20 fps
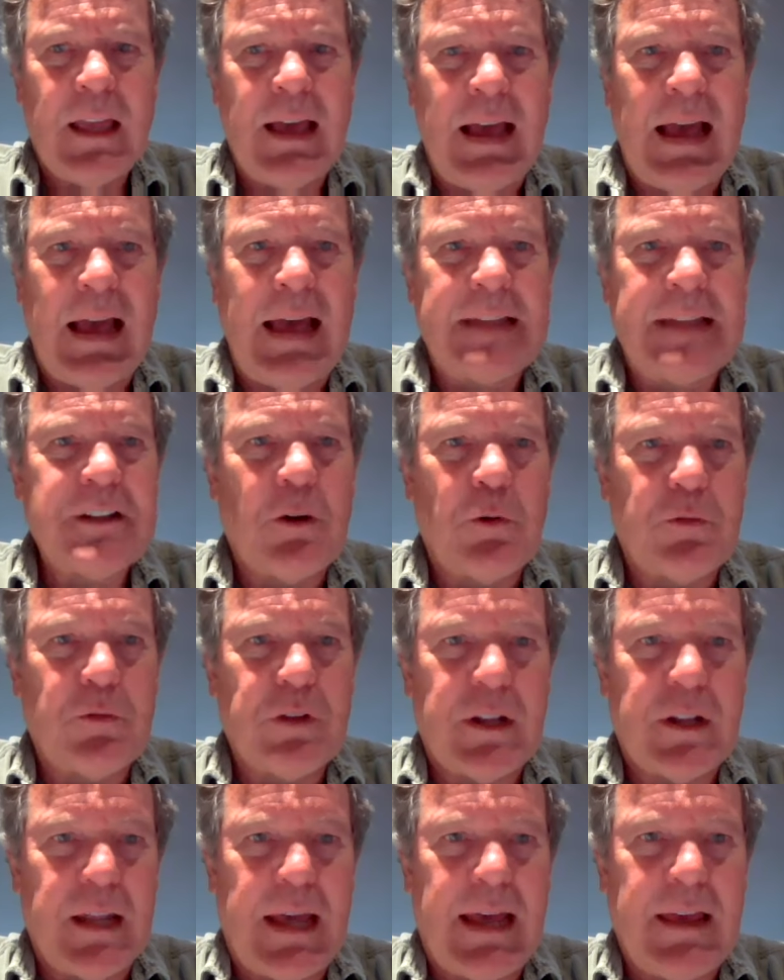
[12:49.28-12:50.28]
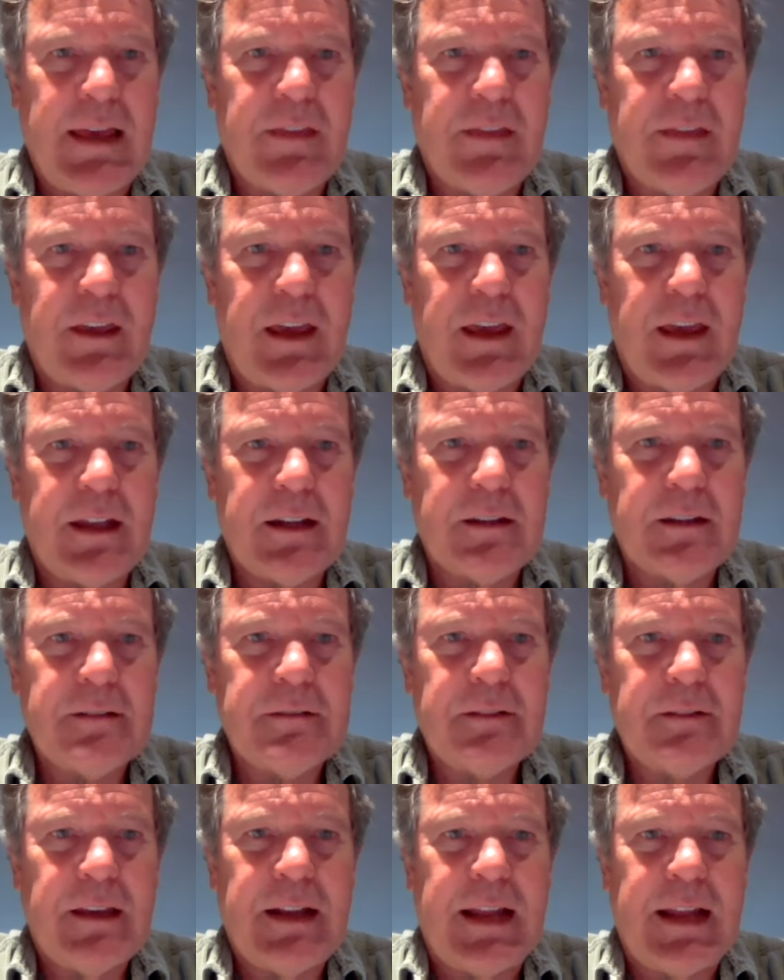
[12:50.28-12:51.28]
I don't deny that.
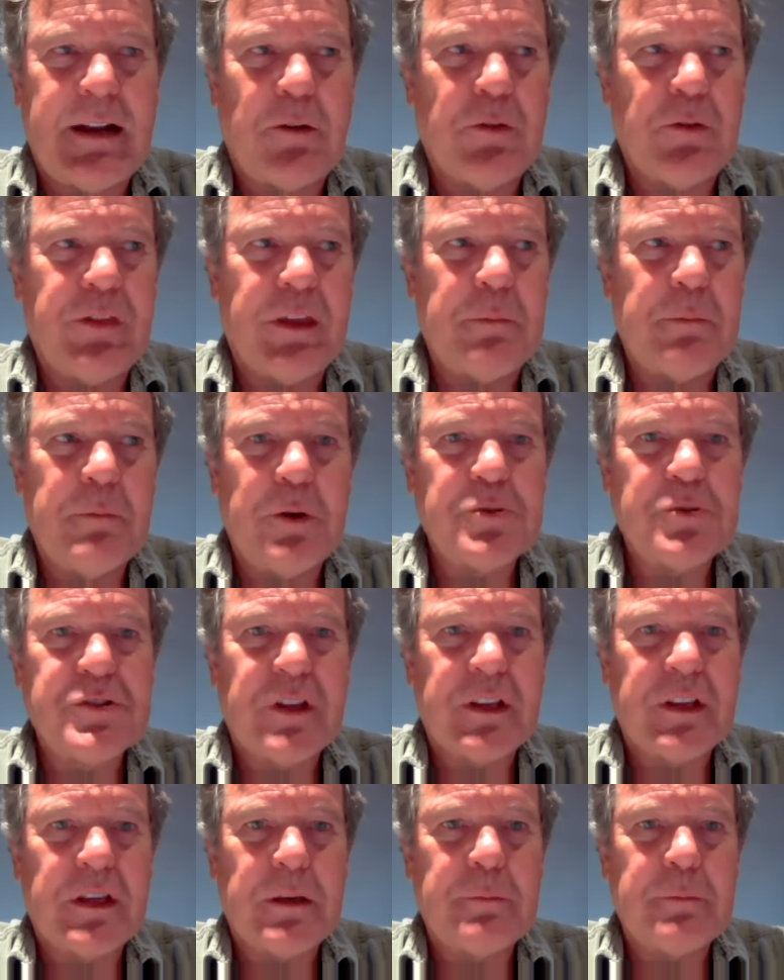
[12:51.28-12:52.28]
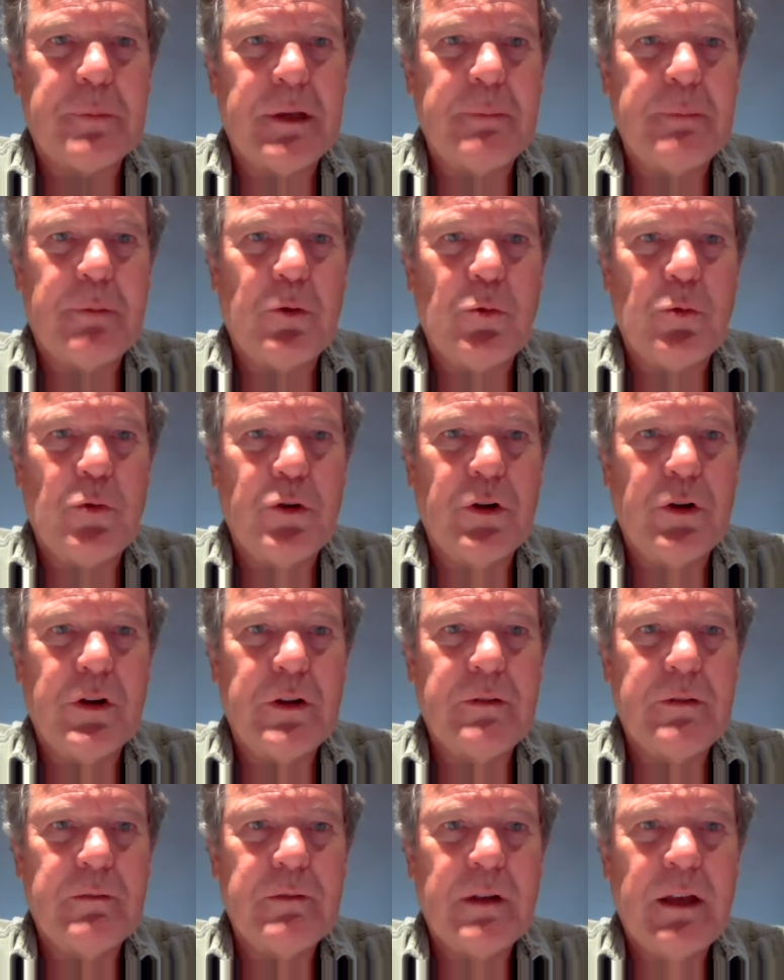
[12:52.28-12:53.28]
And I don't think most thinking people
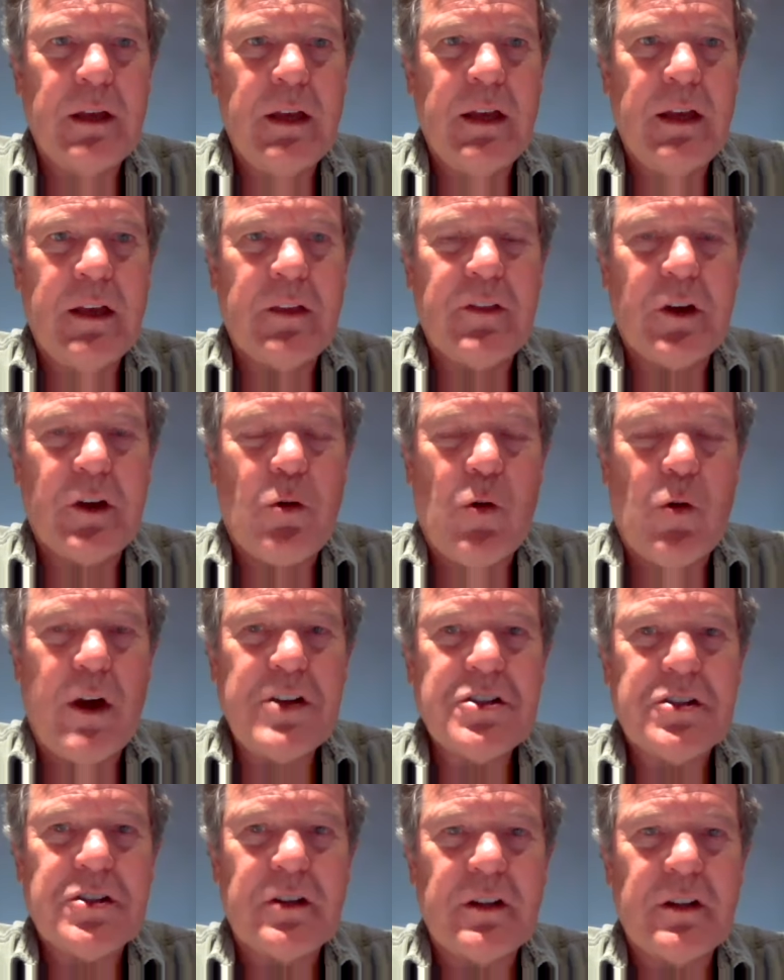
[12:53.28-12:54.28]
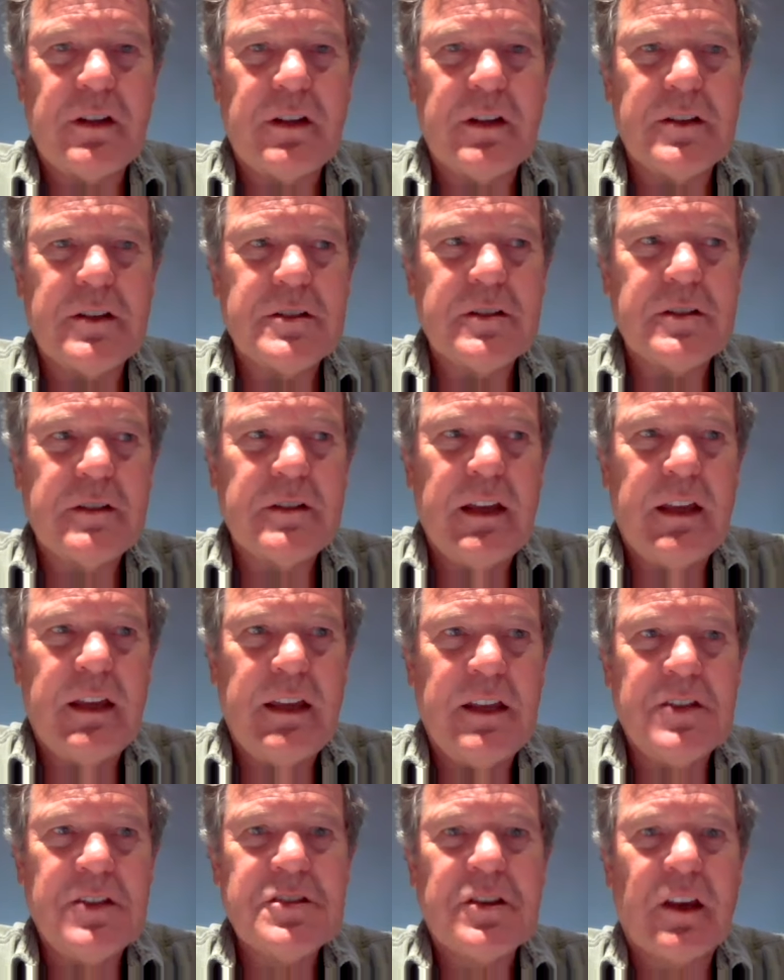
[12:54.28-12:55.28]
would. The question is
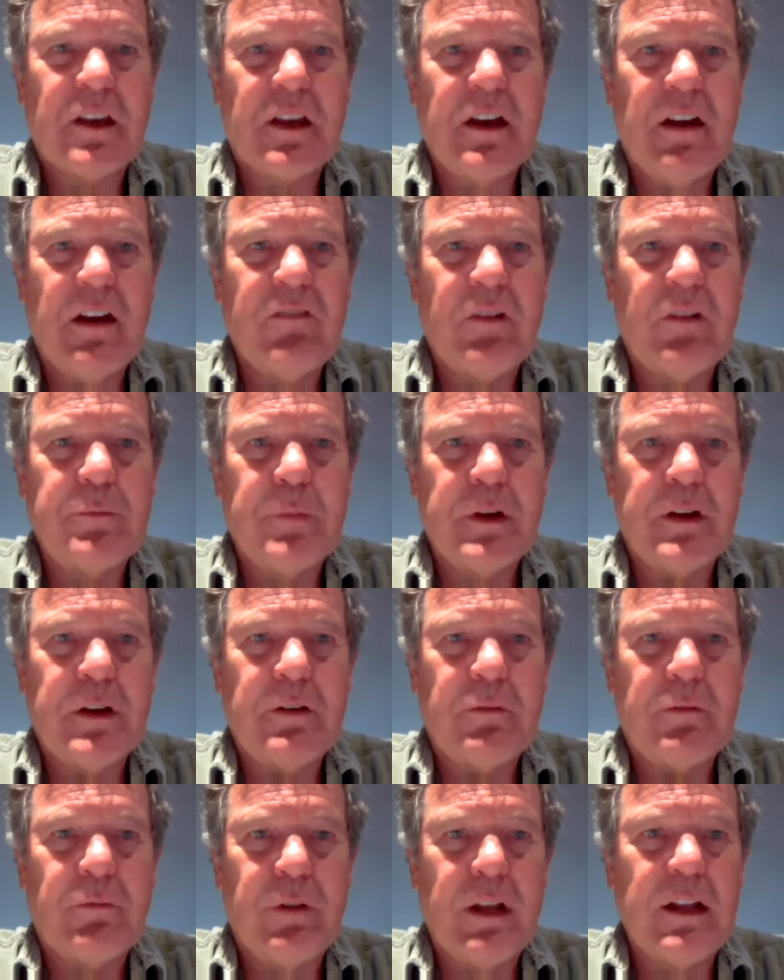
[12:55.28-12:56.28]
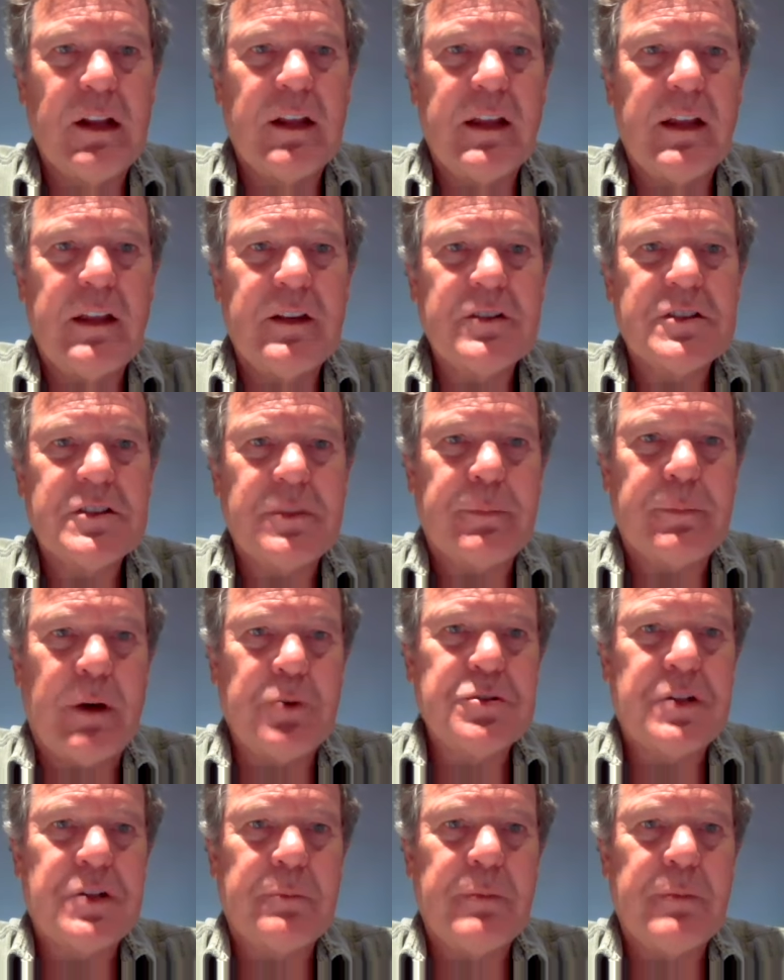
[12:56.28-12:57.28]
is the government really
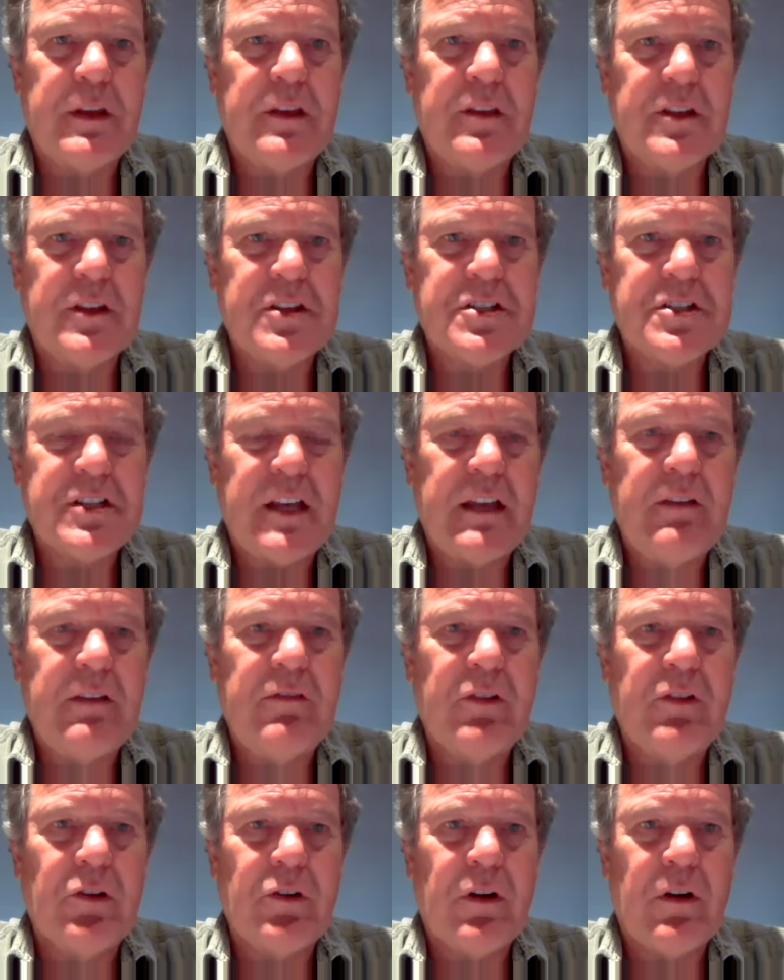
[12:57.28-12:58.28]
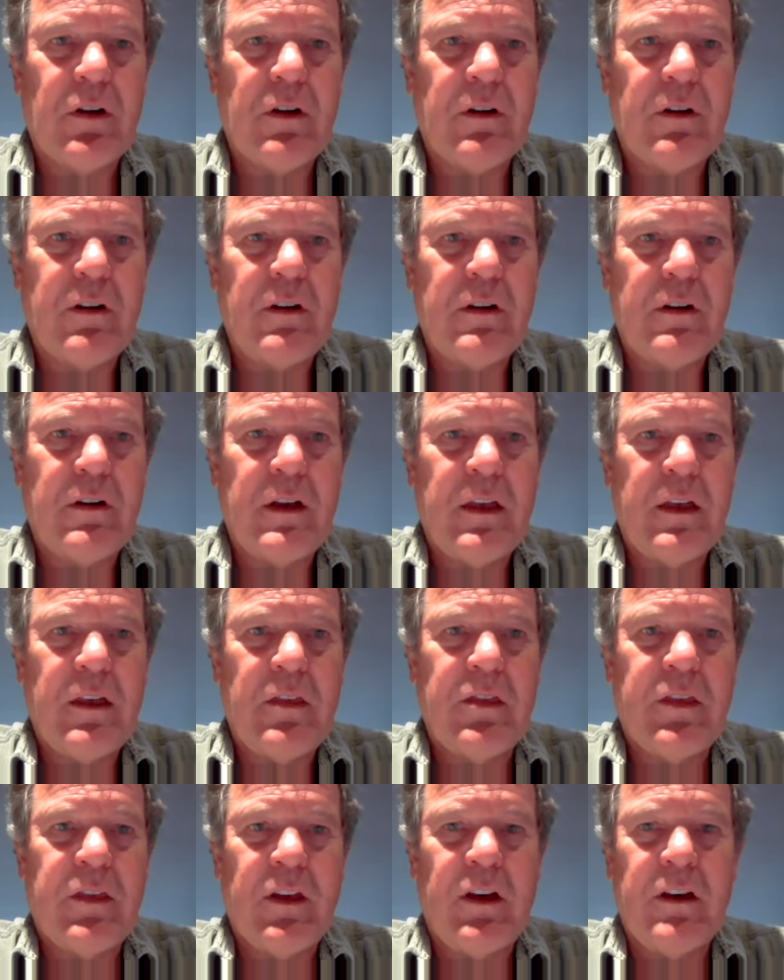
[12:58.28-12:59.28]
supposed to be the savior,
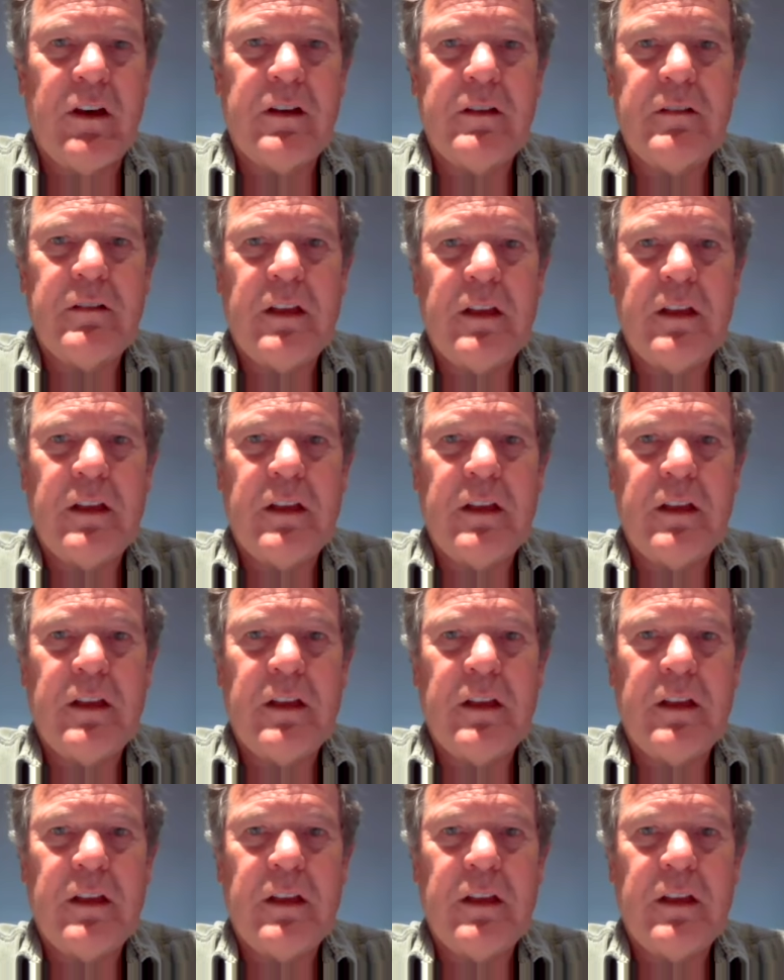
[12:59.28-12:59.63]
the,